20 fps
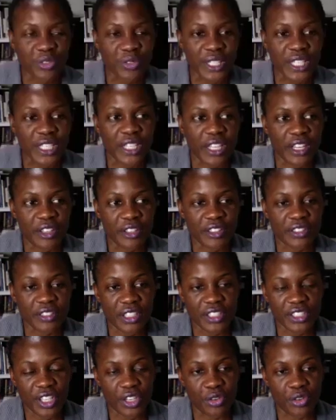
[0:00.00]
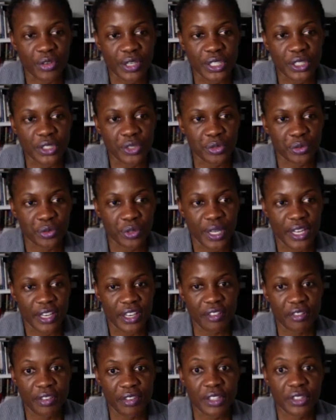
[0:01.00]
really, it's such a great tool. And
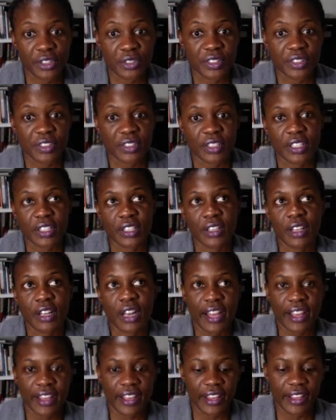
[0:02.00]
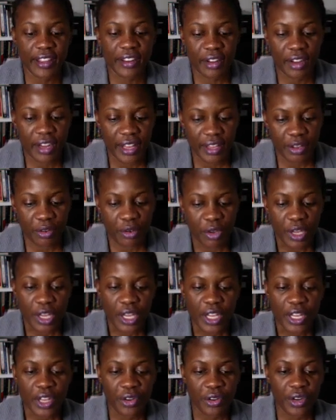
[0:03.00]
even to see, again, like,
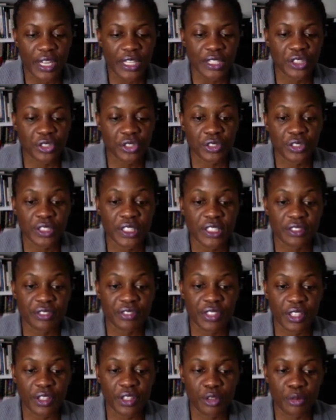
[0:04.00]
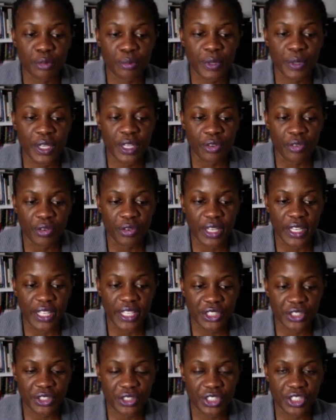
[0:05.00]
in order to develop in
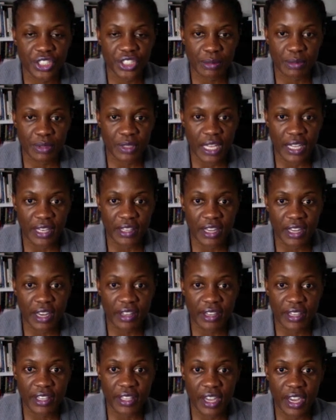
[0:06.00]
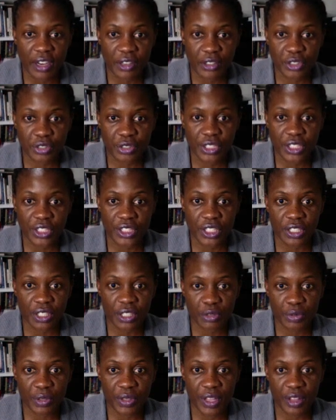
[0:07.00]
relationships and learning how to
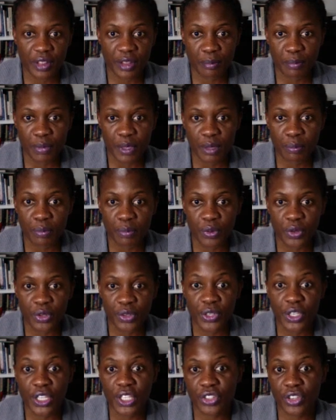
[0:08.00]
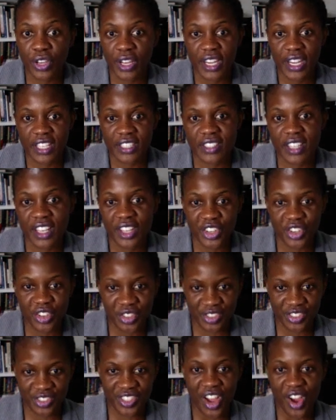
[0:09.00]
interact with other people, you need to understand
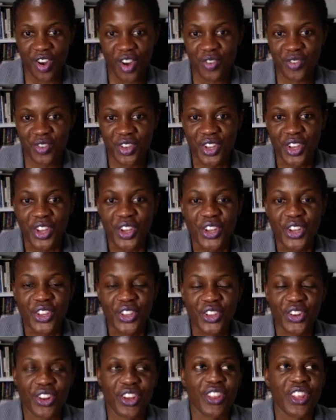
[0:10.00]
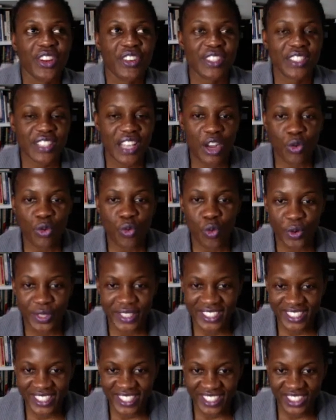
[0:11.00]
yourself. There is a
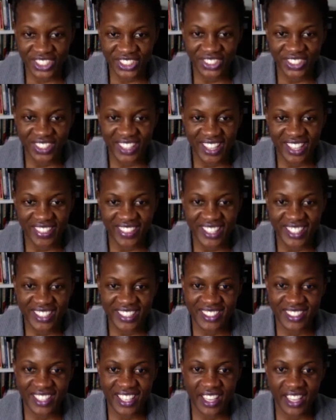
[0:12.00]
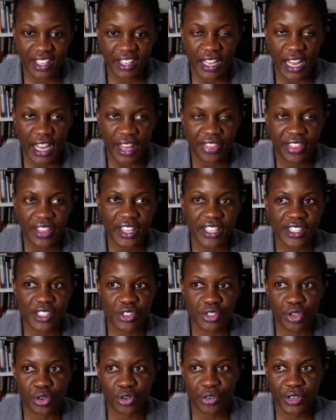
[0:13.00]
quotation that they say, I think
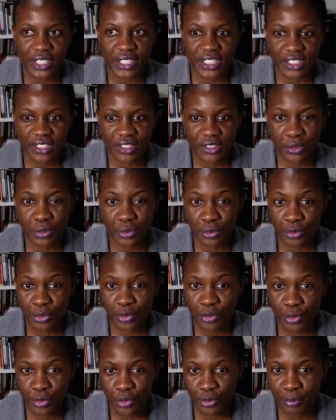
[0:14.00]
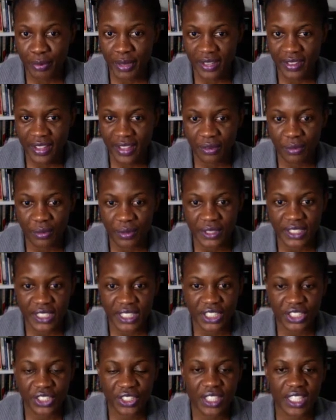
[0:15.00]
it's Socrates who made that
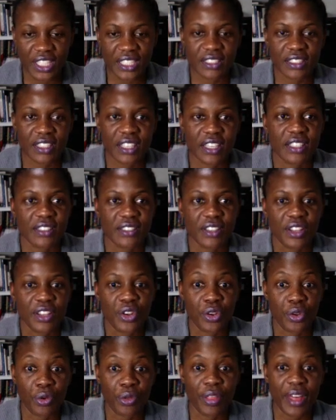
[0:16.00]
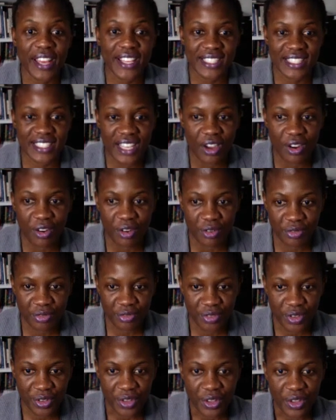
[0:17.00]
quotation that says, know thyself.
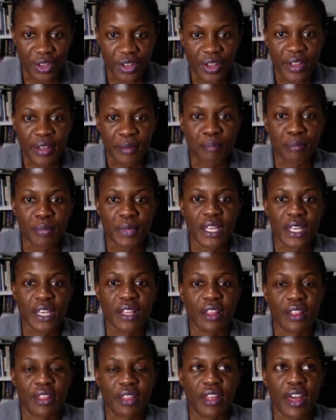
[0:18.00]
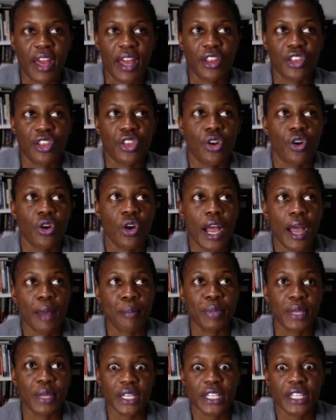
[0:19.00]
Meaning that your
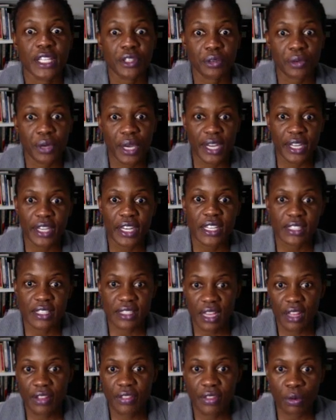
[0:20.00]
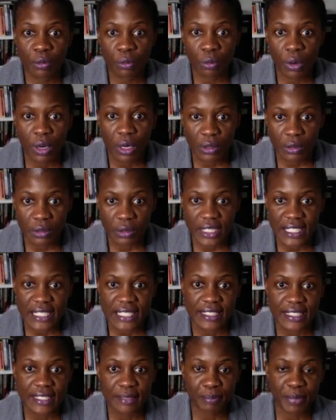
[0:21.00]
ability to understand the world
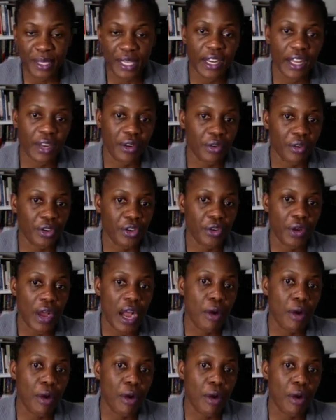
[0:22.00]
is dependent on you,